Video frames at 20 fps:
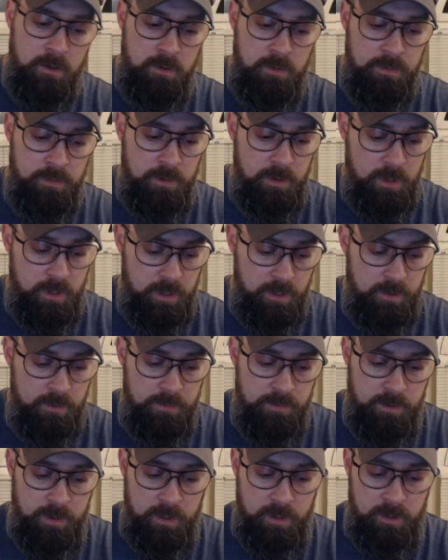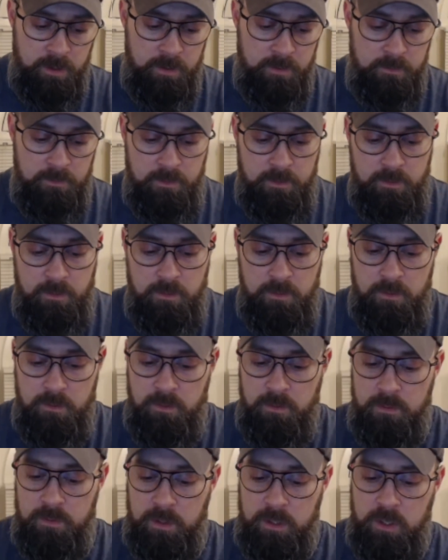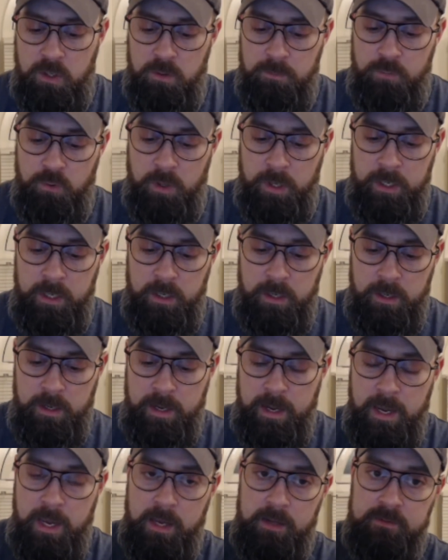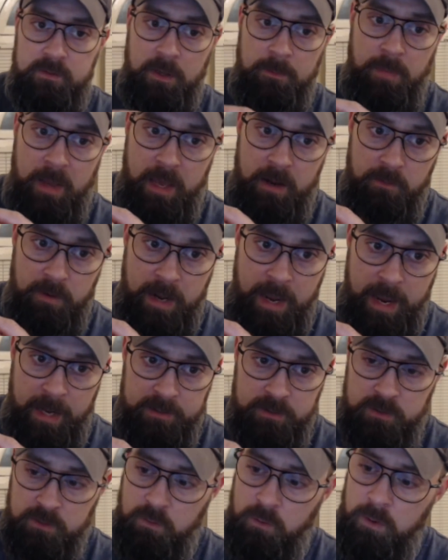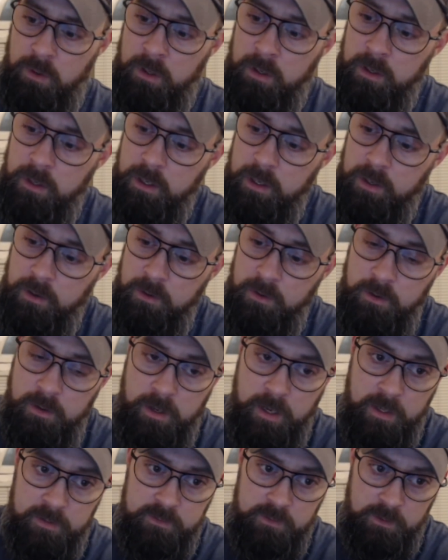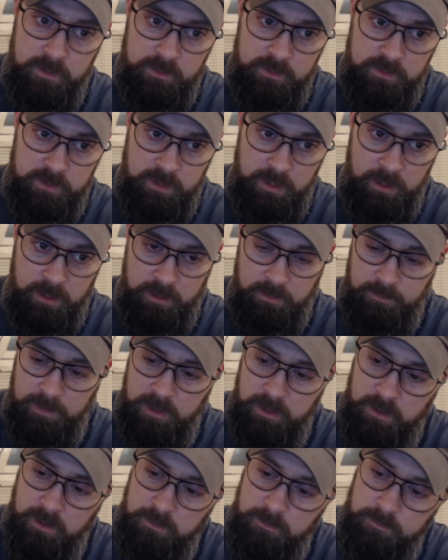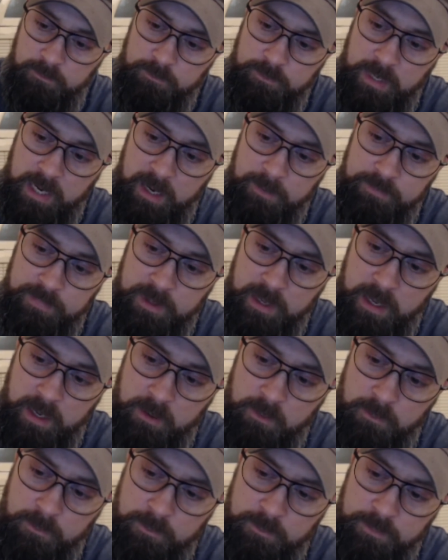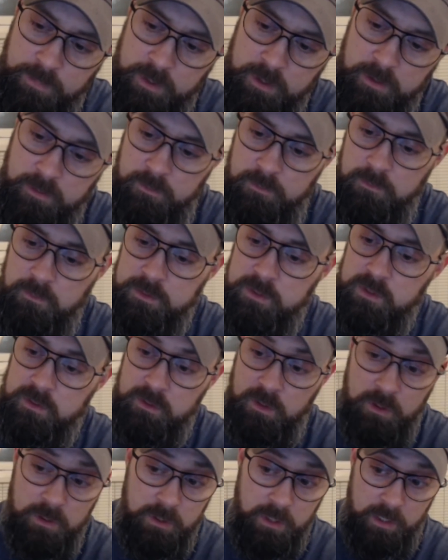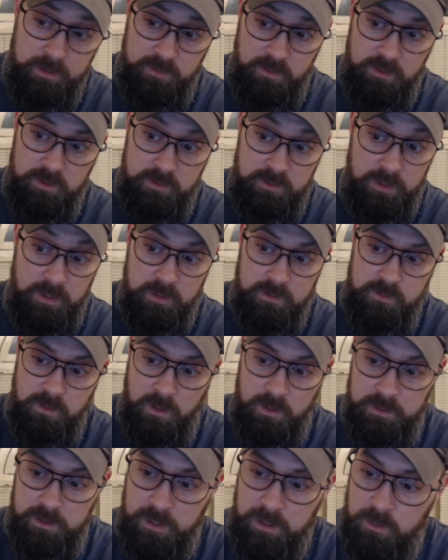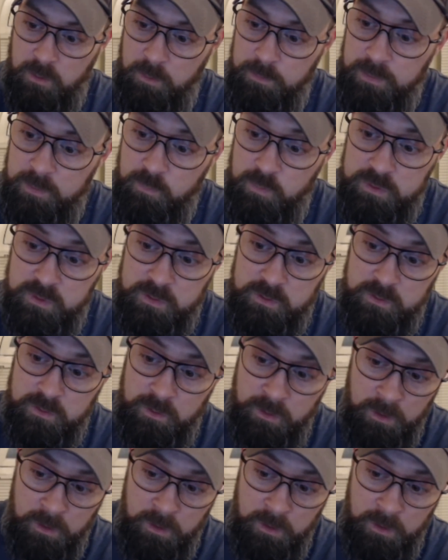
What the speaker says: the CUBOID has a battery hatch door here, as you can see. Let me pop that open, which is good. As you can see, it's hard to get open, which is